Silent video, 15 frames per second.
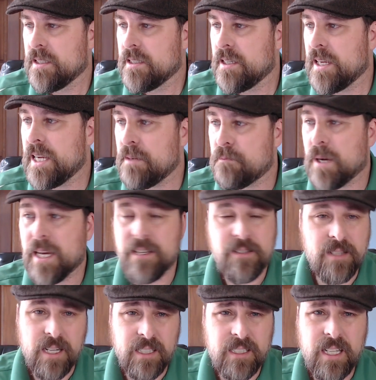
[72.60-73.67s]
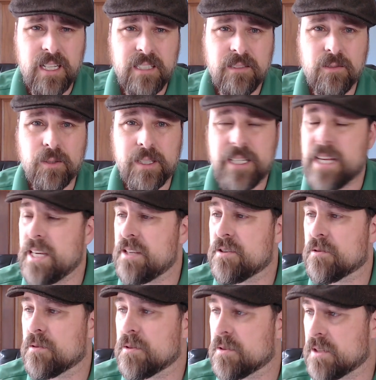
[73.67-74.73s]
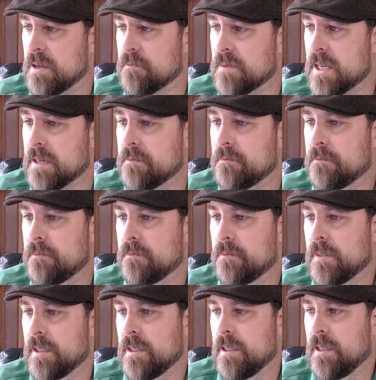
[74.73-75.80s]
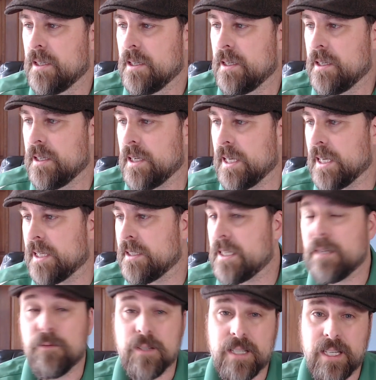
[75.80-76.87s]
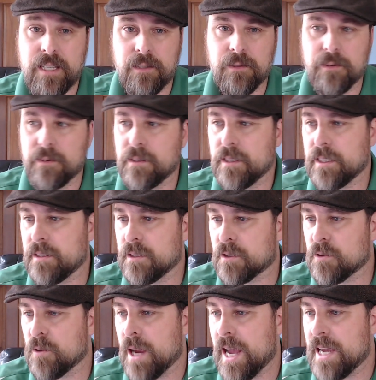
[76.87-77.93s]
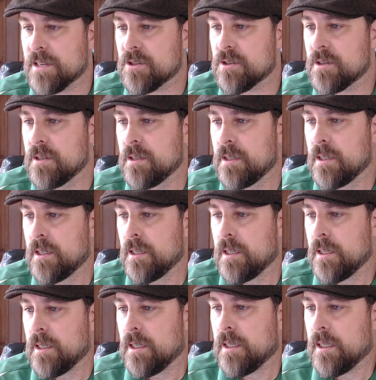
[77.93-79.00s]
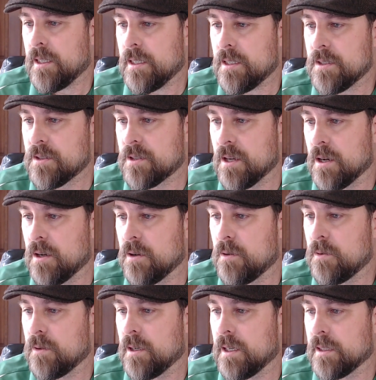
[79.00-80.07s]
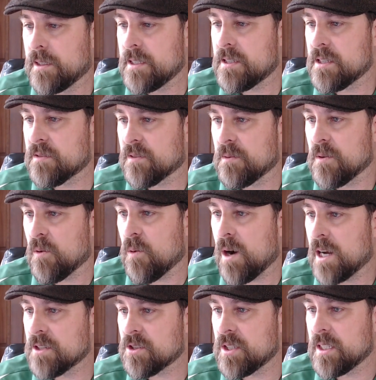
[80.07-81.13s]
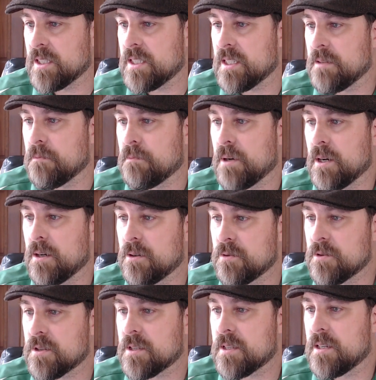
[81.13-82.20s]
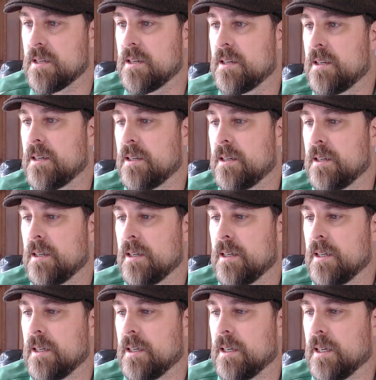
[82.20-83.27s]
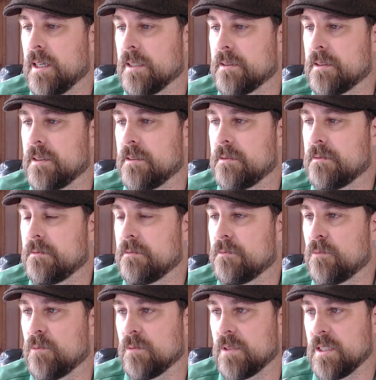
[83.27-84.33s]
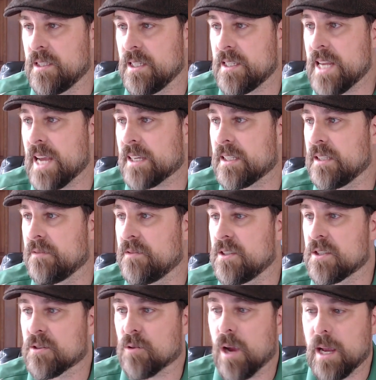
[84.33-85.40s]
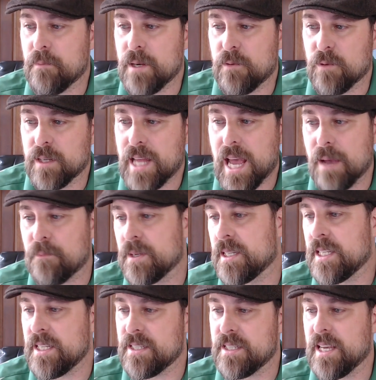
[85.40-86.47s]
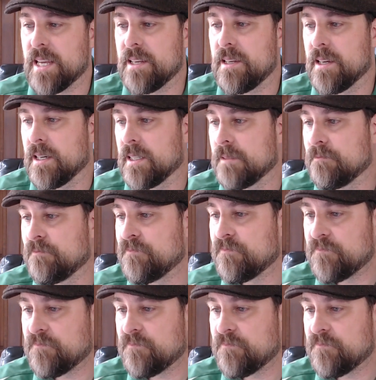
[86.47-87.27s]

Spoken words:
hit by a stun gun or a taser or something, and he was killed in the crash. So this is from the Washington Post. The detective describing what happened, he said, the